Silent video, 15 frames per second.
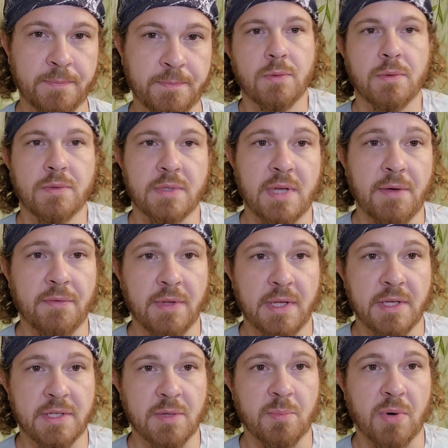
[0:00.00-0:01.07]
So it was
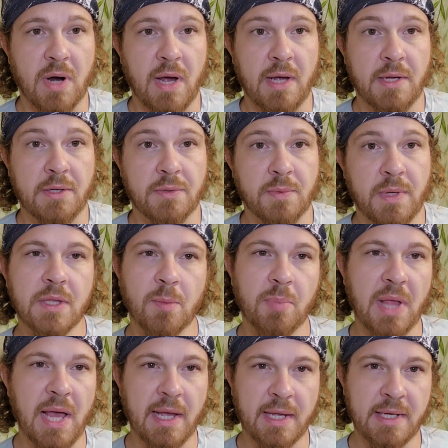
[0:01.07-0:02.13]
definitely a surprise. The
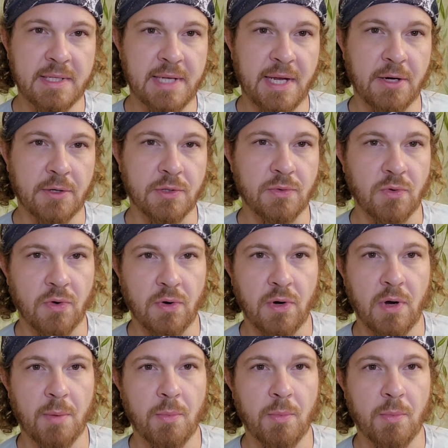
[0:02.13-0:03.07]
black containers were